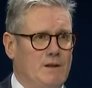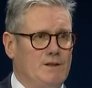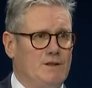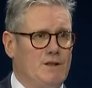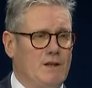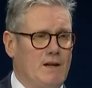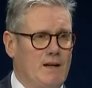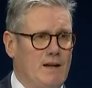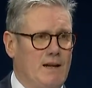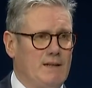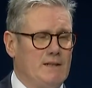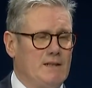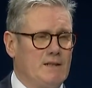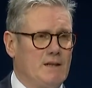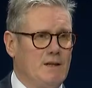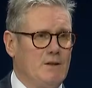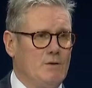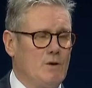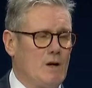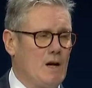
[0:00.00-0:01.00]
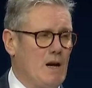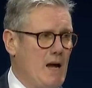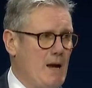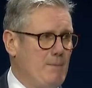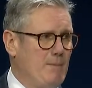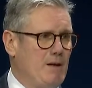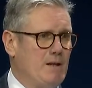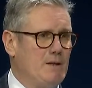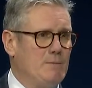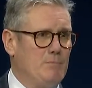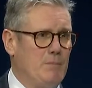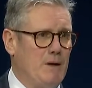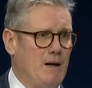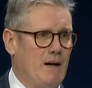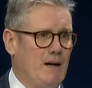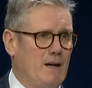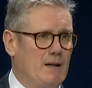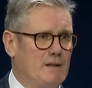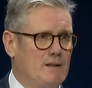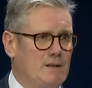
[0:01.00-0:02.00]
as the Glasgow Climate
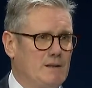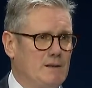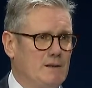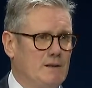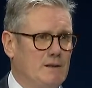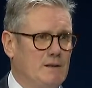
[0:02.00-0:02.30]
Pact.